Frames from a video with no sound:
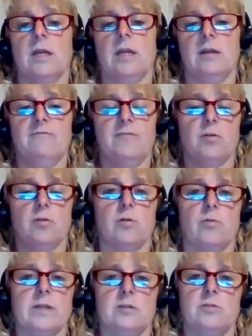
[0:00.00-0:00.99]
If you're
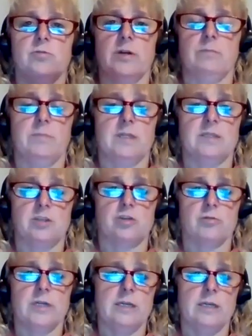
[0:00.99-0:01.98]
going to do it
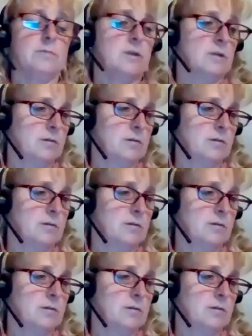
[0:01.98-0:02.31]
midstream,